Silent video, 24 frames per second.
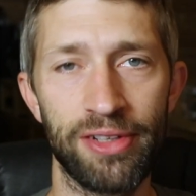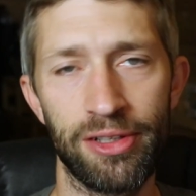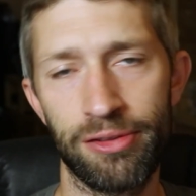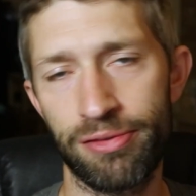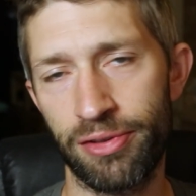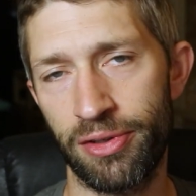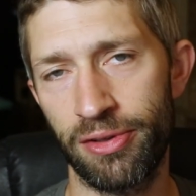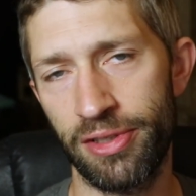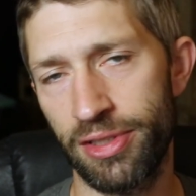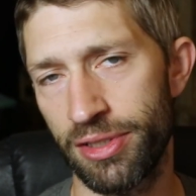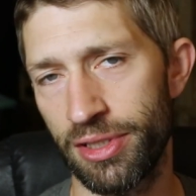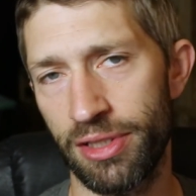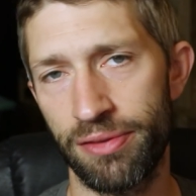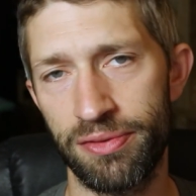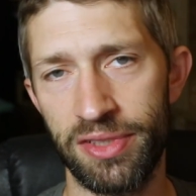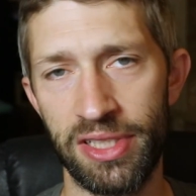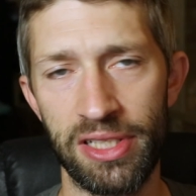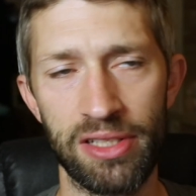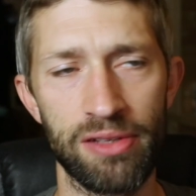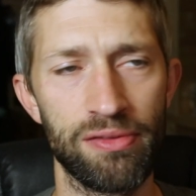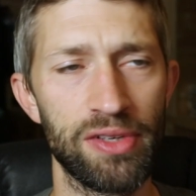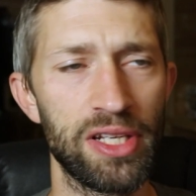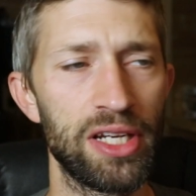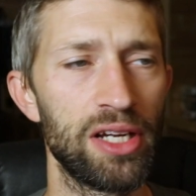of course you have
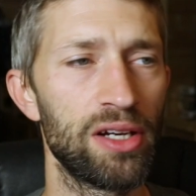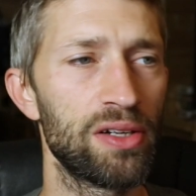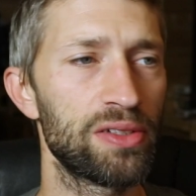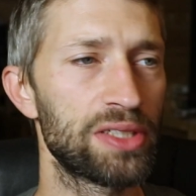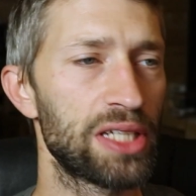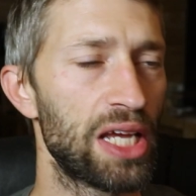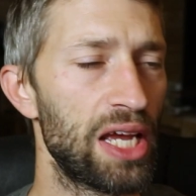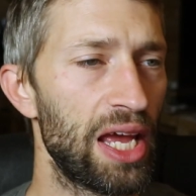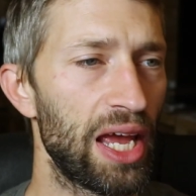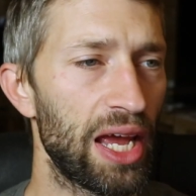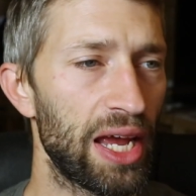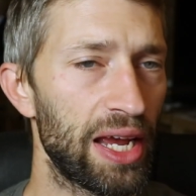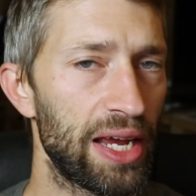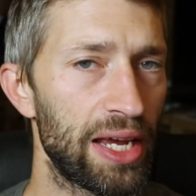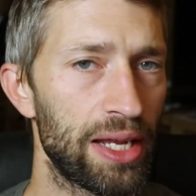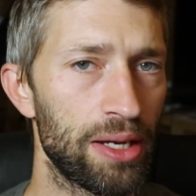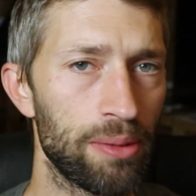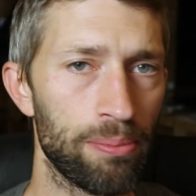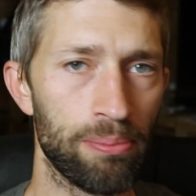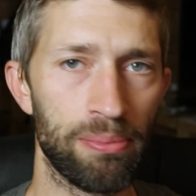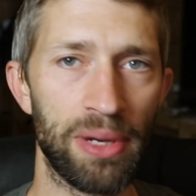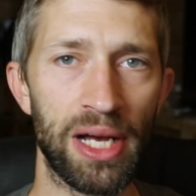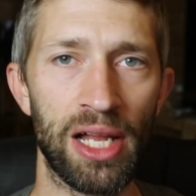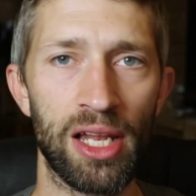seen the videos,
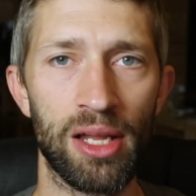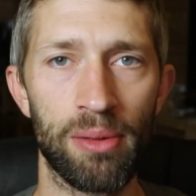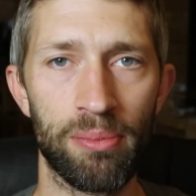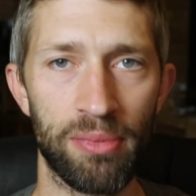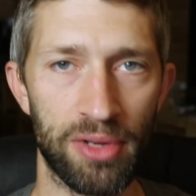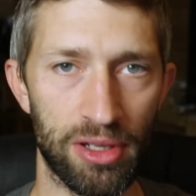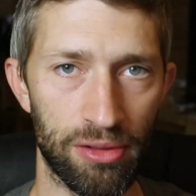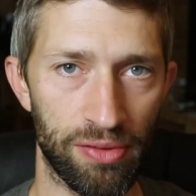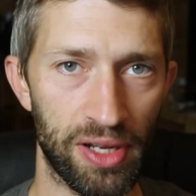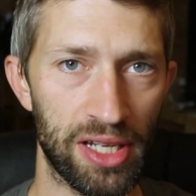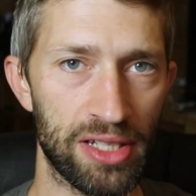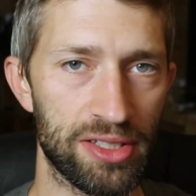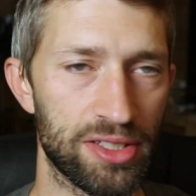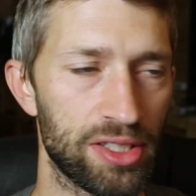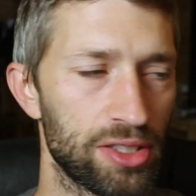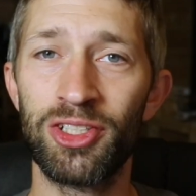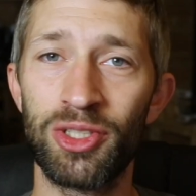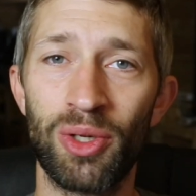and Bellum Events.